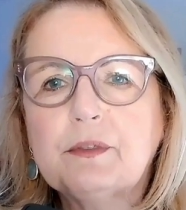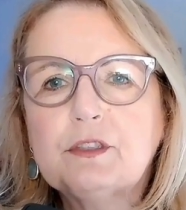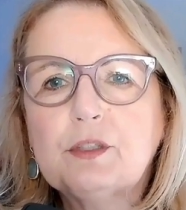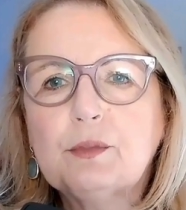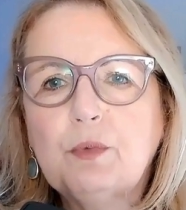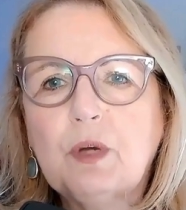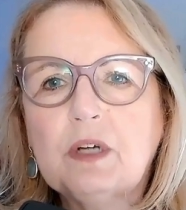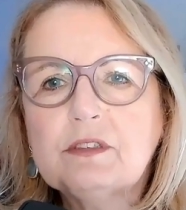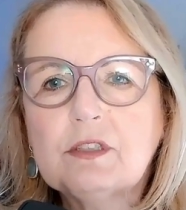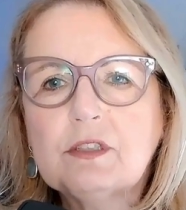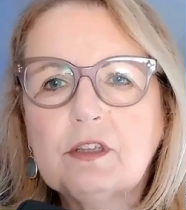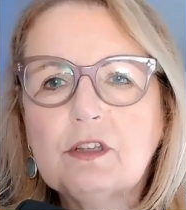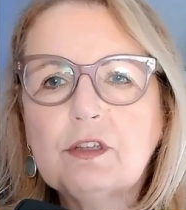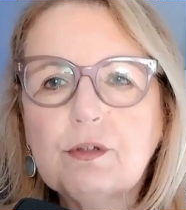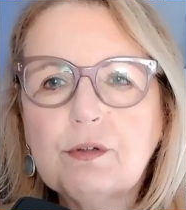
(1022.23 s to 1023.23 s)
to want to
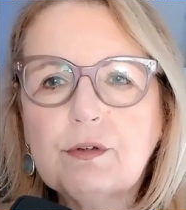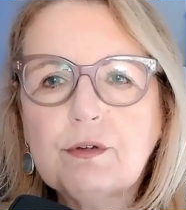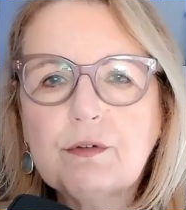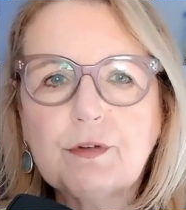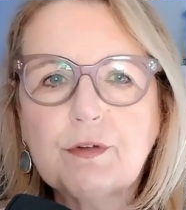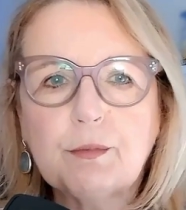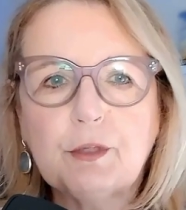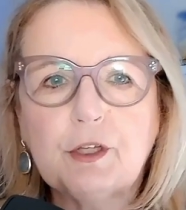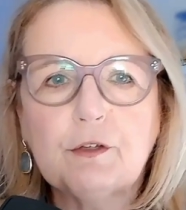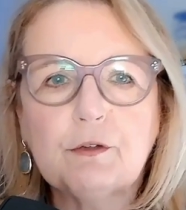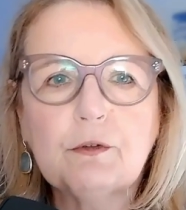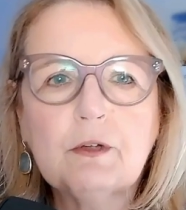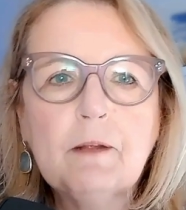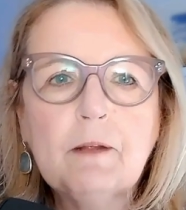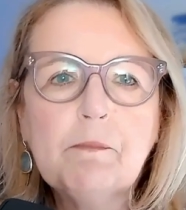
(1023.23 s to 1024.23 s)
learn from you
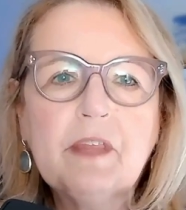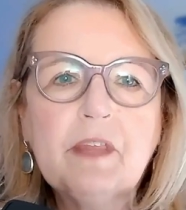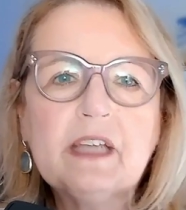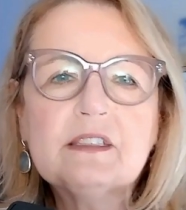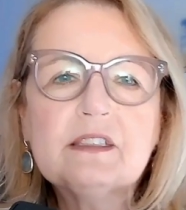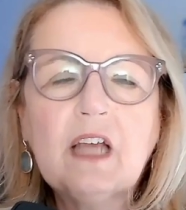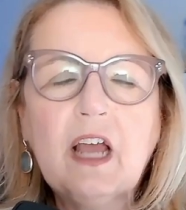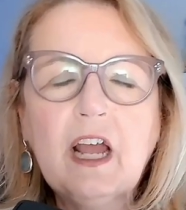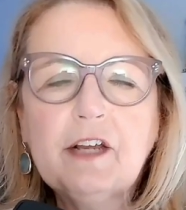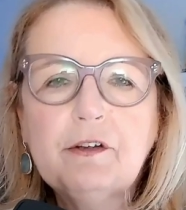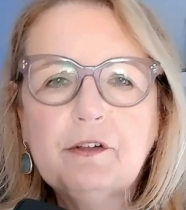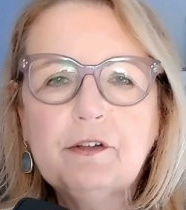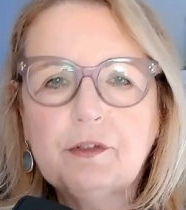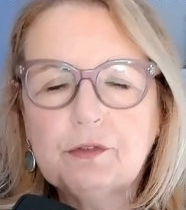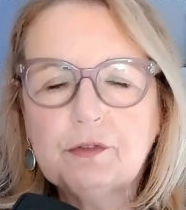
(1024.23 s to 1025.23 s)
and to hire
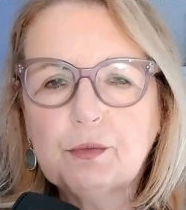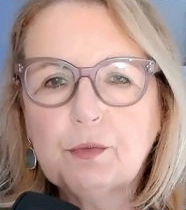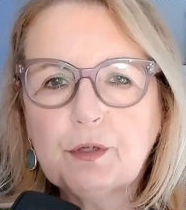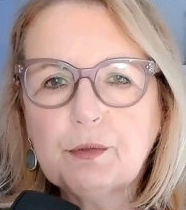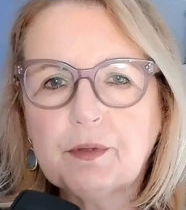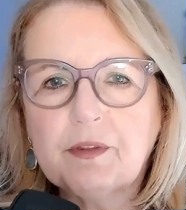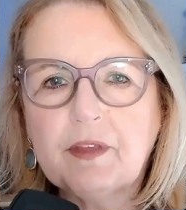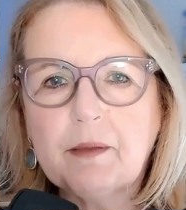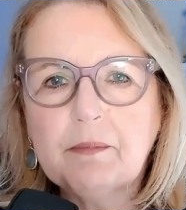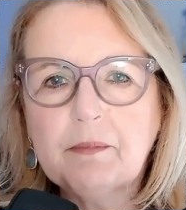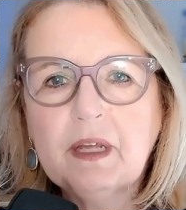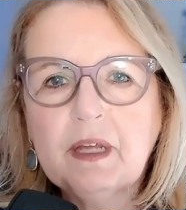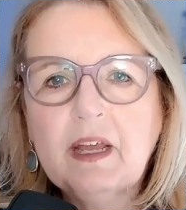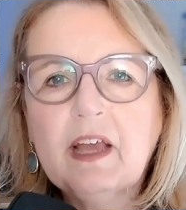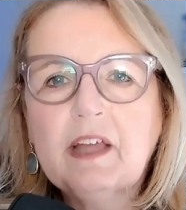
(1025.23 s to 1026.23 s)
you to work with them.
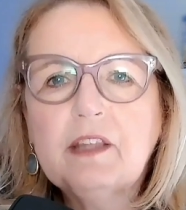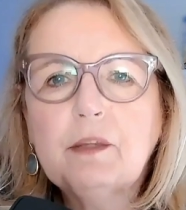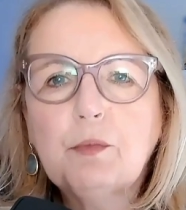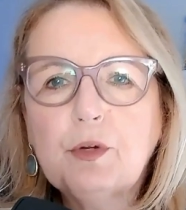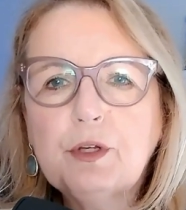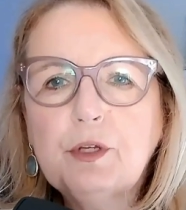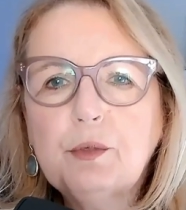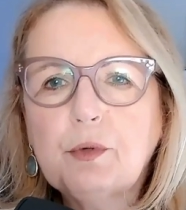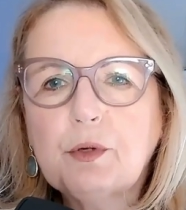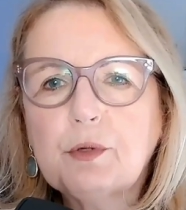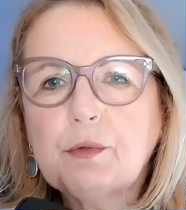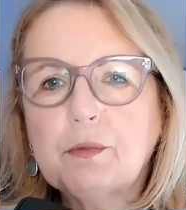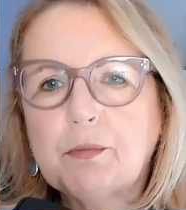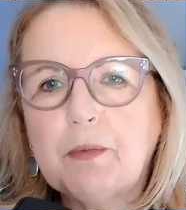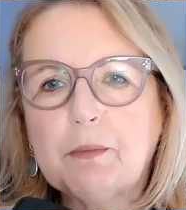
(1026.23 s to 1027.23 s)
And the more you work
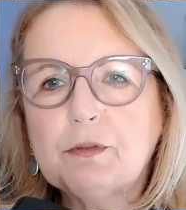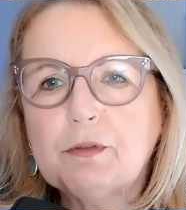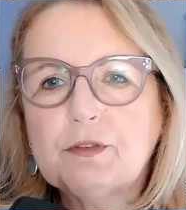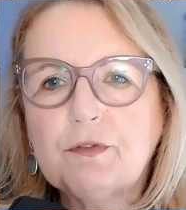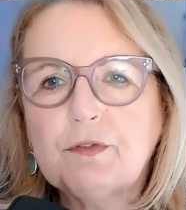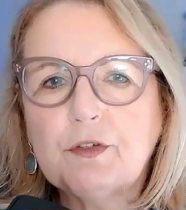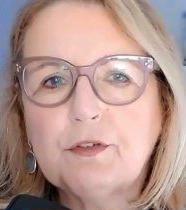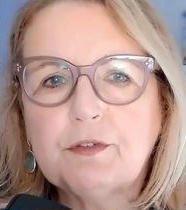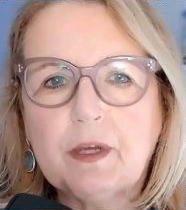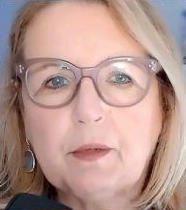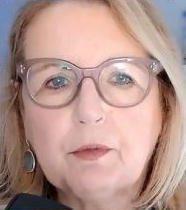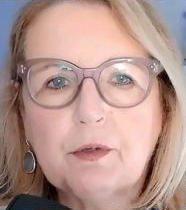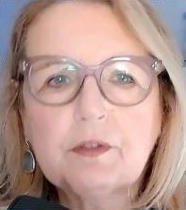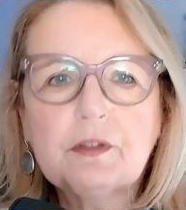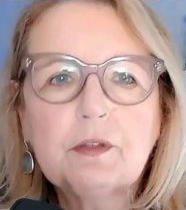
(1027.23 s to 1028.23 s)
with members of your
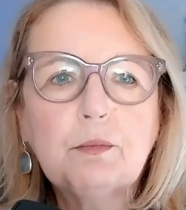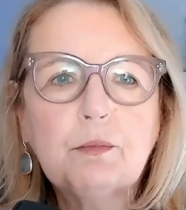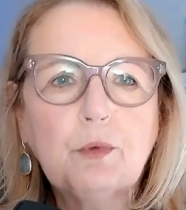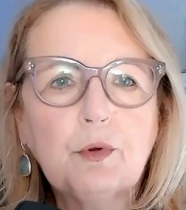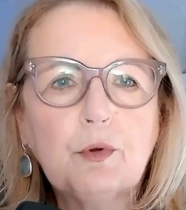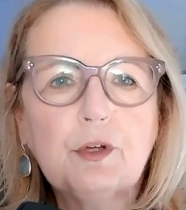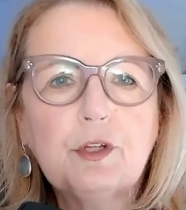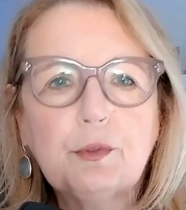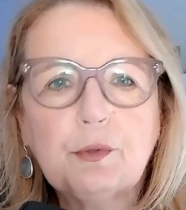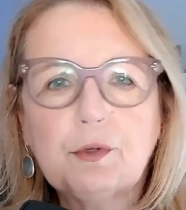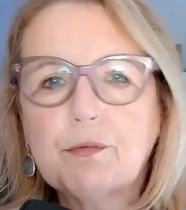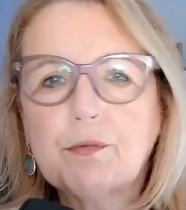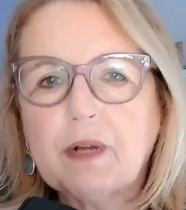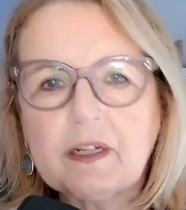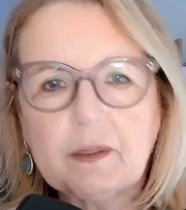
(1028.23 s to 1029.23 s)
network, the more you are
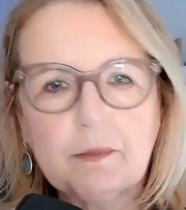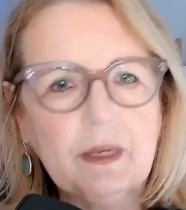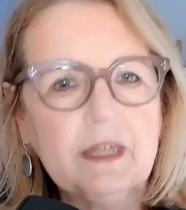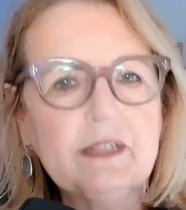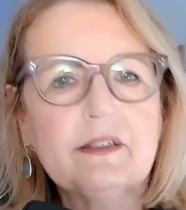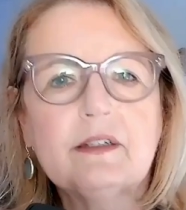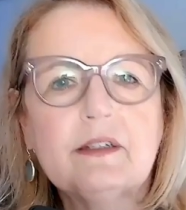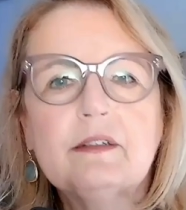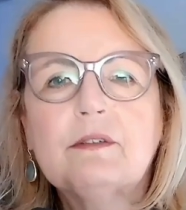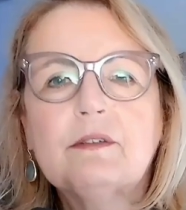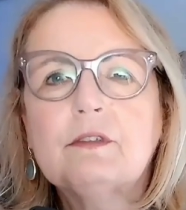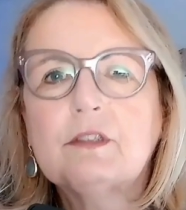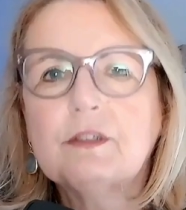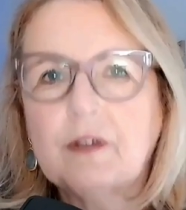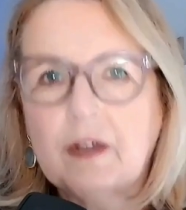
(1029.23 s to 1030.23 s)
recommended
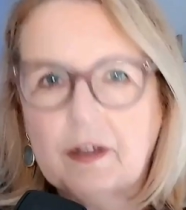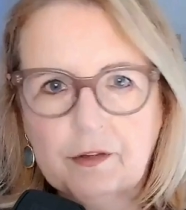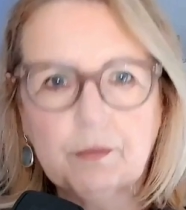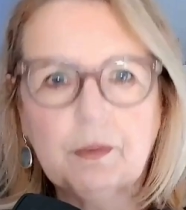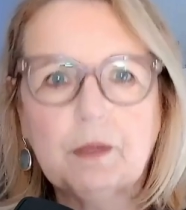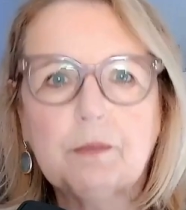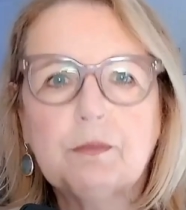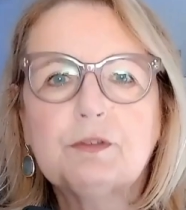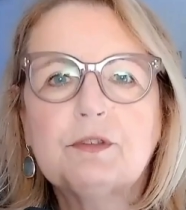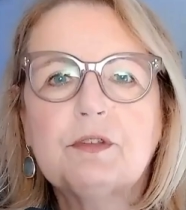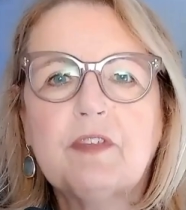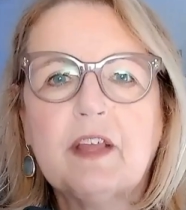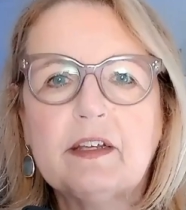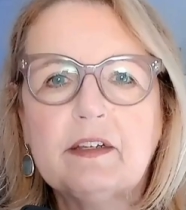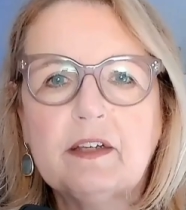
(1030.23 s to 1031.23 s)
to other members of
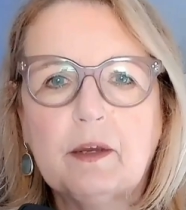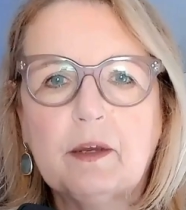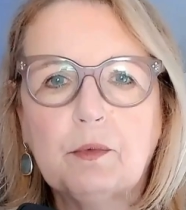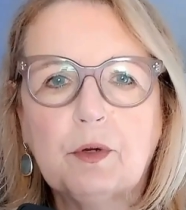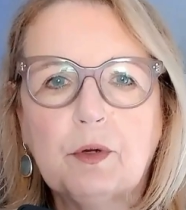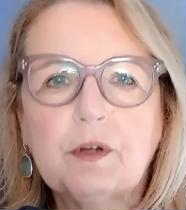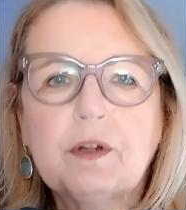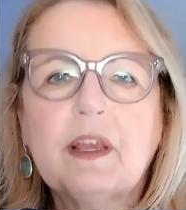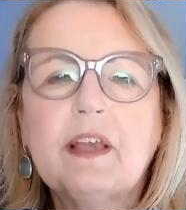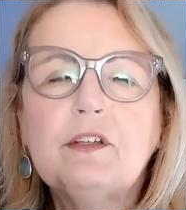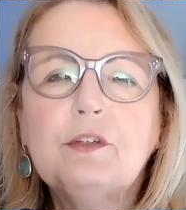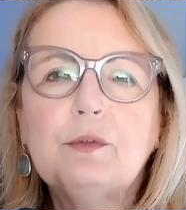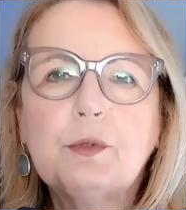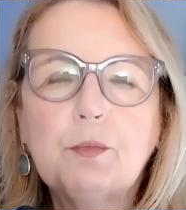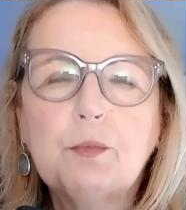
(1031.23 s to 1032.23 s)
that network, and
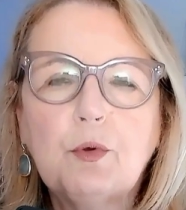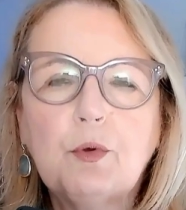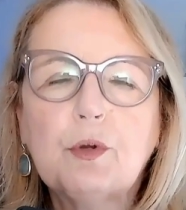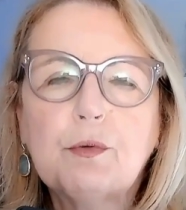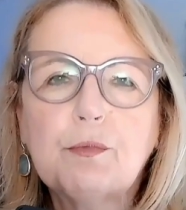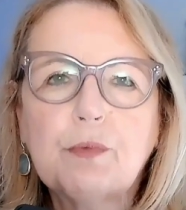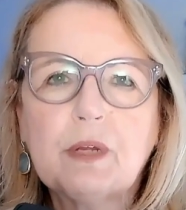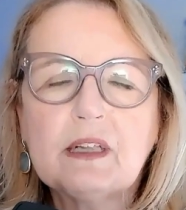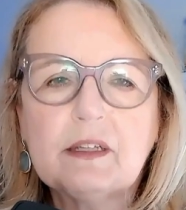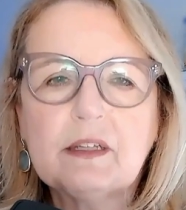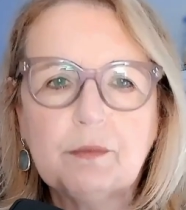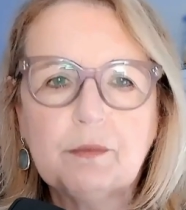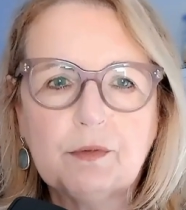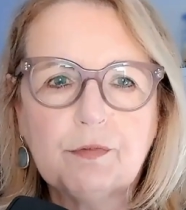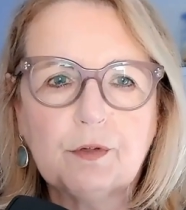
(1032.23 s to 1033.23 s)
you are more readily
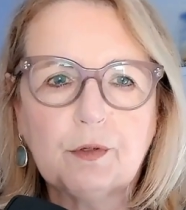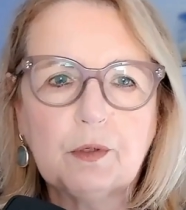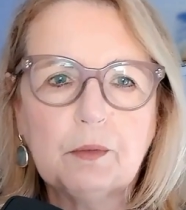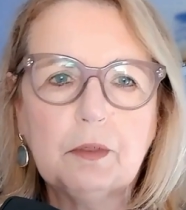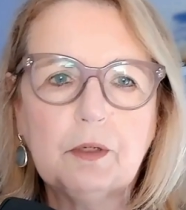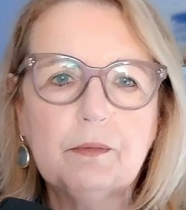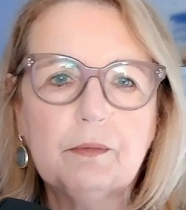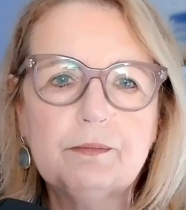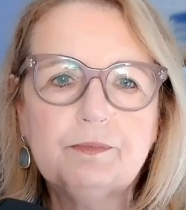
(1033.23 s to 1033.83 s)
referable.